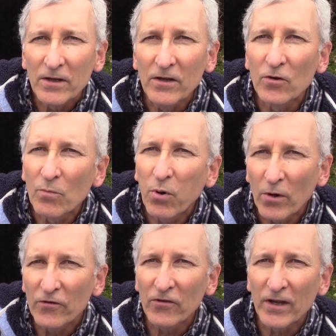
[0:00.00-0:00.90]
either
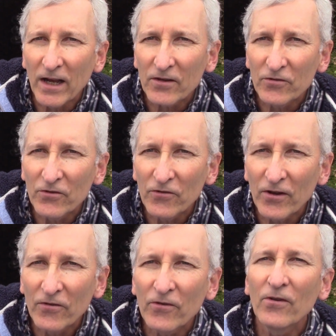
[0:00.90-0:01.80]
poison the oxygen
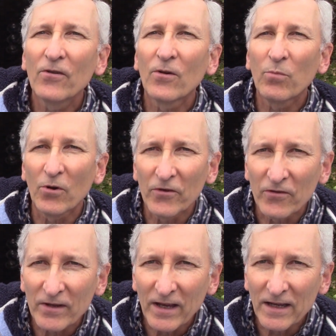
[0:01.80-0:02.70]
sensor or
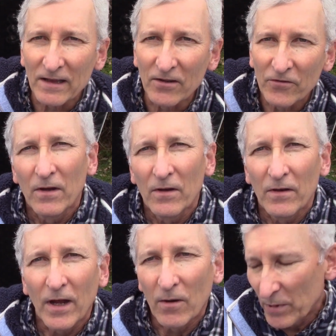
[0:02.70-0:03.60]
poison the catalyst.
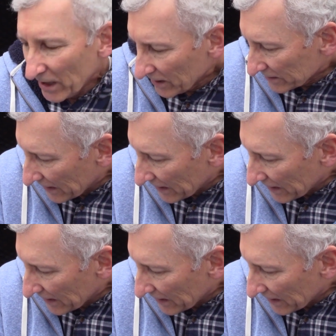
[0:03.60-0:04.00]
Now beyond